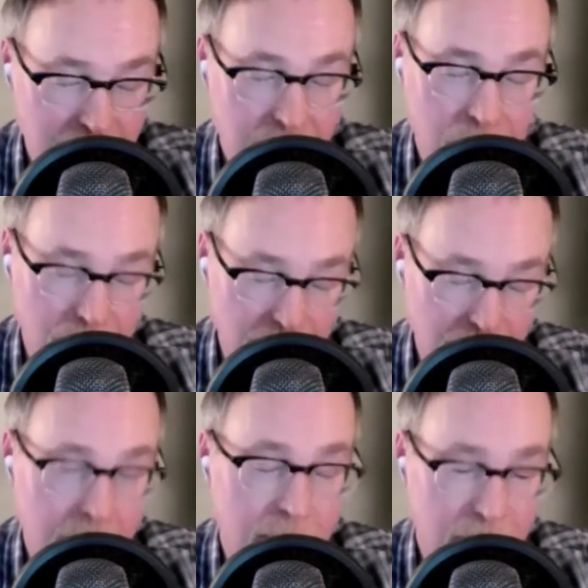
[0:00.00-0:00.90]
oh my
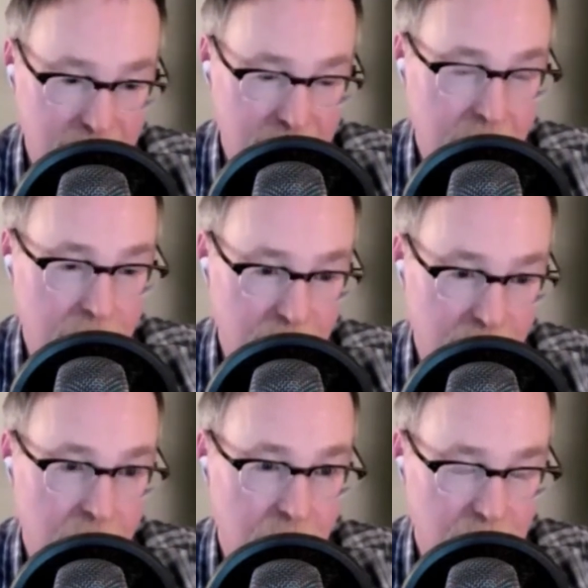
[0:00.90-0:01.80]
God, that's taking me
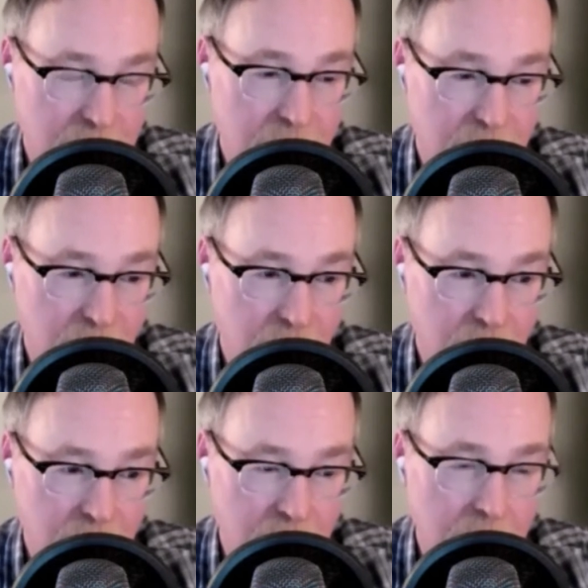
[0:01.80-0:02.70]
to a place I don't want
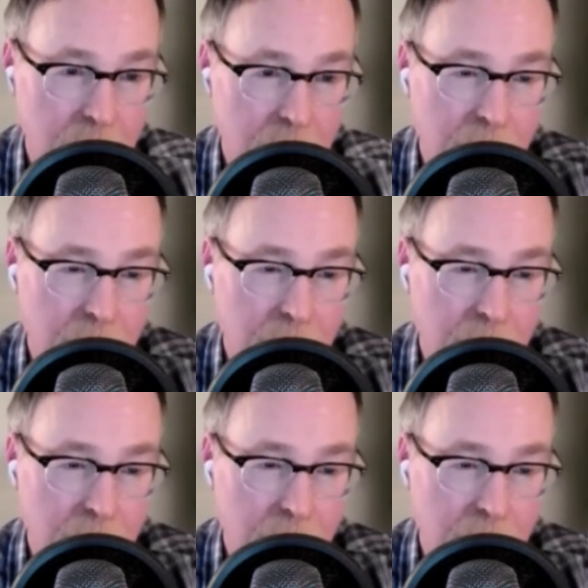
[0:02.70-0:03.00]
to go,